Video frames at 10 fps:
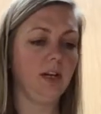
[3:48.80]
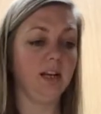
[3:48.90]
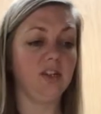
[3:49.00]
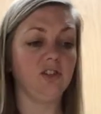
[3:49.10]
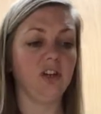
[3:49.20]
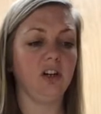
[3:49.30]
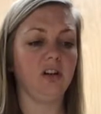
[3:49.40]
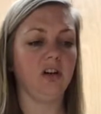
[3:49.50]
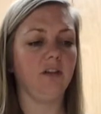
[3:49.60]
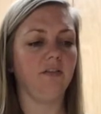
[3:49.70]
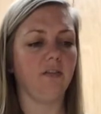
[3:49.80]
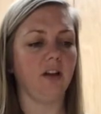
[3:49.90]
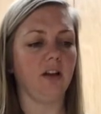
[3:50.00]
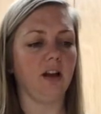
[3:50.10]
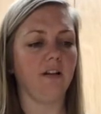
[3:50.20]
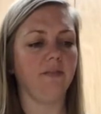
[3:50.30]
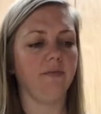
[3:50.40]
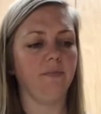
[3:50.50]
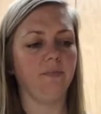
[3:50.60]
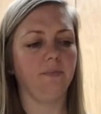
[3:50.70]
and it should all fall off.
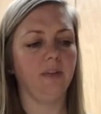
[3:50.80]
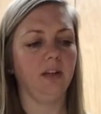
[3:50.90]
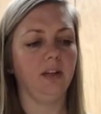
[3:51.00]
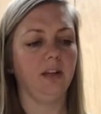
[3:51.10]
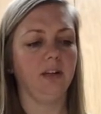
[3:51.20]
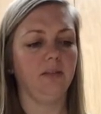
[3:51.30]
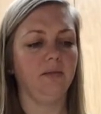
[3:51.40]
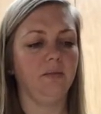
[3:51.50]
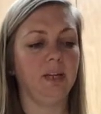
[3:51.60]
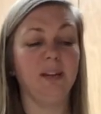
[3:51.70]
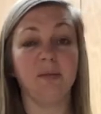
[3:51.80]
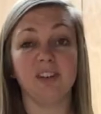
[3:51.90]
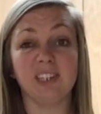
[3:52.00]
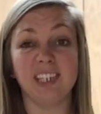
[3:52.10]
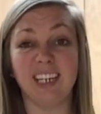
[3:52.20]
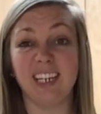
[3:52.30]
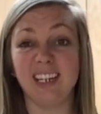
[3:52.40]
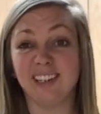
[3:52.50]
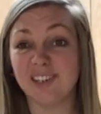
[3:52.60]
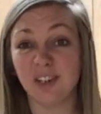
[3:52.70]
Peanut butter is
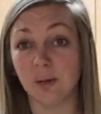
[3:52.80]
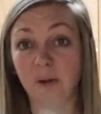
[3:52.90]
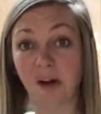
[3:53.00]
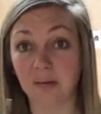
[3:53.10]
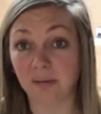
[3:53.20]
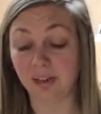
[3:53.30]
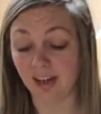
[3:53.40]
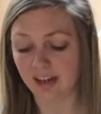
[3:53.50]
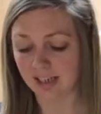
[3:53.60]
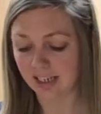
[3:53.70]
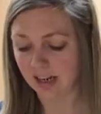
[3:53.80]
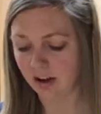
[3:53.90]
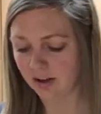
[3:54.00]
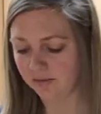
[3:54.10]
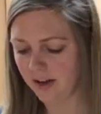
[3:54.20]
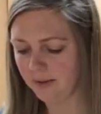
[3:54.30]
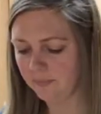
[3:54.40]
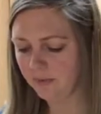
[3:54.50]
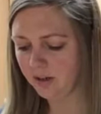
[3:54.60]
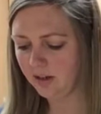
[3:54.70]
sticky, so you're probably not going to get all of it.
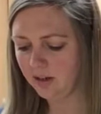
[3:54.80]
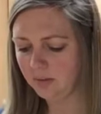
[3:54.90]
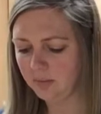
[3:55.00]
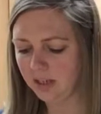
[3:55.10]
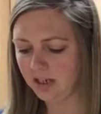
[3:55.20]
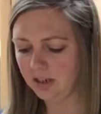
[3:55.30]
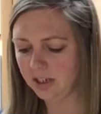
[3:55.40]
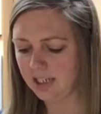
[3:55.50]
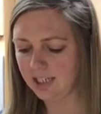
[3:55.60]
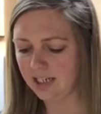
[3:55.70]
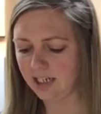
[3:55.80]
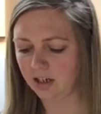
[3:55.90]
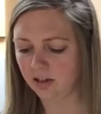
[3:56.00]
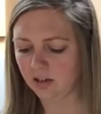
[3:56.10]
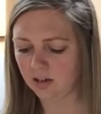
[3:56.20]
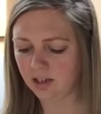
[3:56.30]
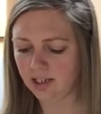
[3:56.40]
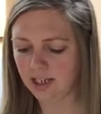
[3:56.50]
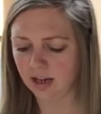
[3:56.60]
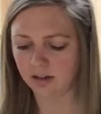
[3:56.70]
Then you can set your
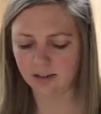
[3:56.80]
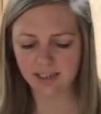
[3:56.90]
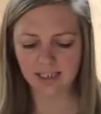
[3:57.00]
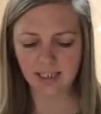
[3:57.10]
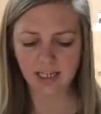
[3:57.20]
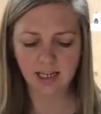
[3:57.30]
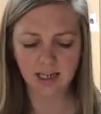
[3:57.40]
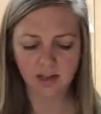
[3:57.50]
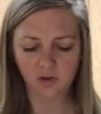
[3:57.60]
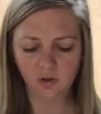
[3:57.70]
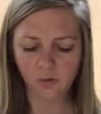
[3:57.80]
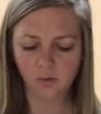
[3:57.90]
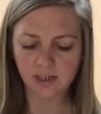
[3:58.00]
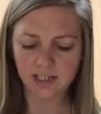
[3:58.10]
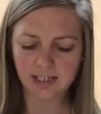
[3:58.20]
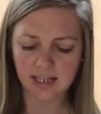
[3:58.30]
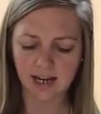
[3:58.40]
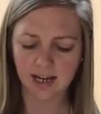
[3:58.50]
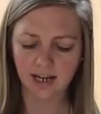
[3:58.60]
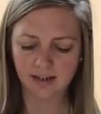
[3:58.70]
sticky tools
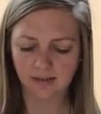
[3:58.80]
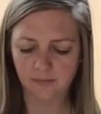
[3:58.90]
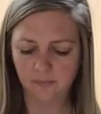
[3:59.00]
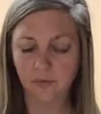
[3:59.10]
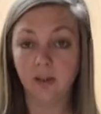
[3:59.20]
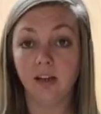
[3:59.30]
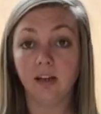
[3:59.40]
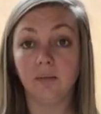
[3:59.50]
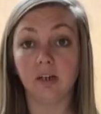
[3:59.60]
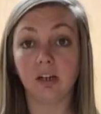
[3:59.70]
aside. I'm going to